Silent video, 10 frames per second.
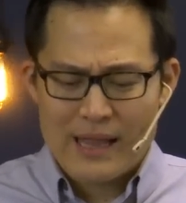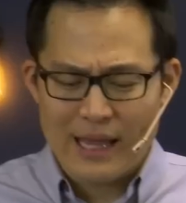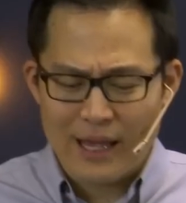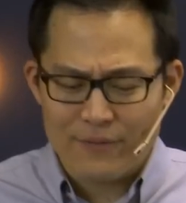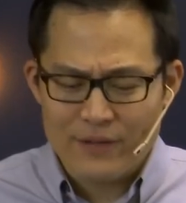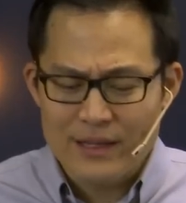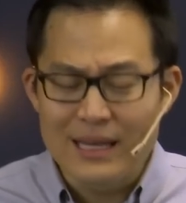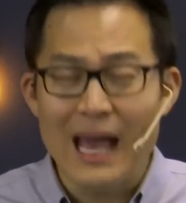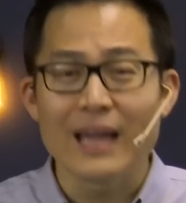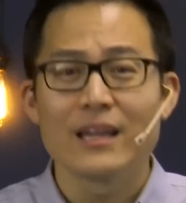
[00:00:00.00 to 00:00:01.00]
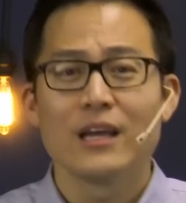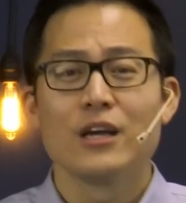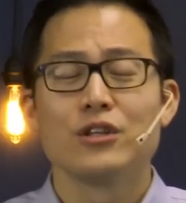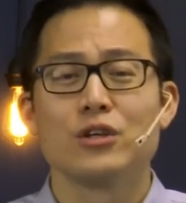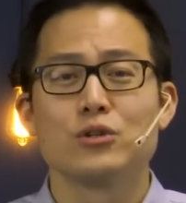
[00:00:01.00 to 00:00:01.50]
They have yet
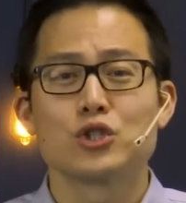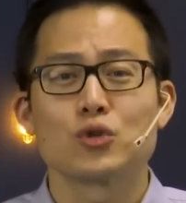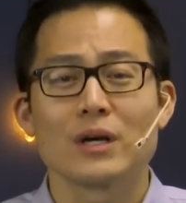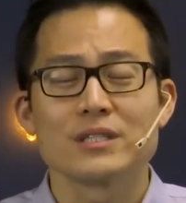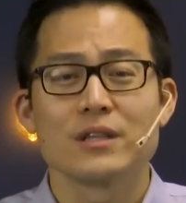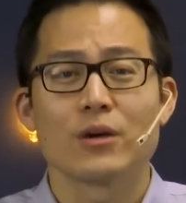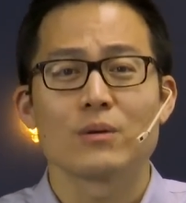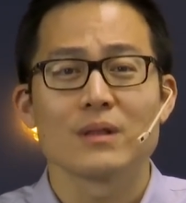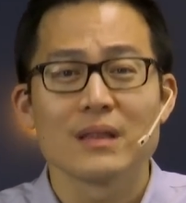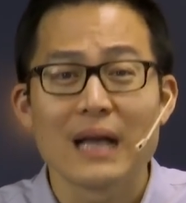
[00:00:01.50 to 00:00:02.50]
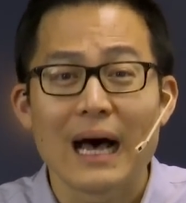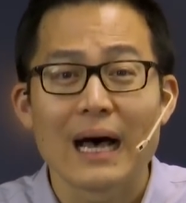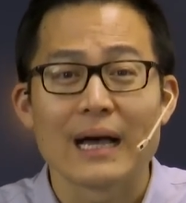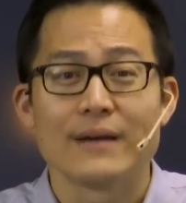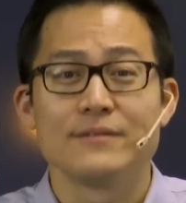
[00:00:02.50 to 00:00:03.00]
to trust their
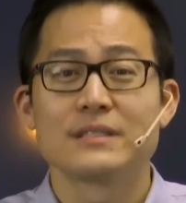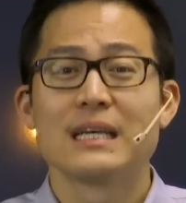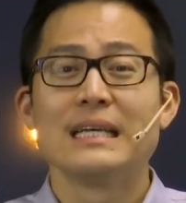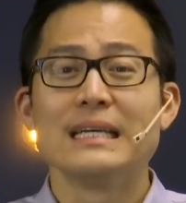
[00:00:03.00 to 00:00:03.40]
lives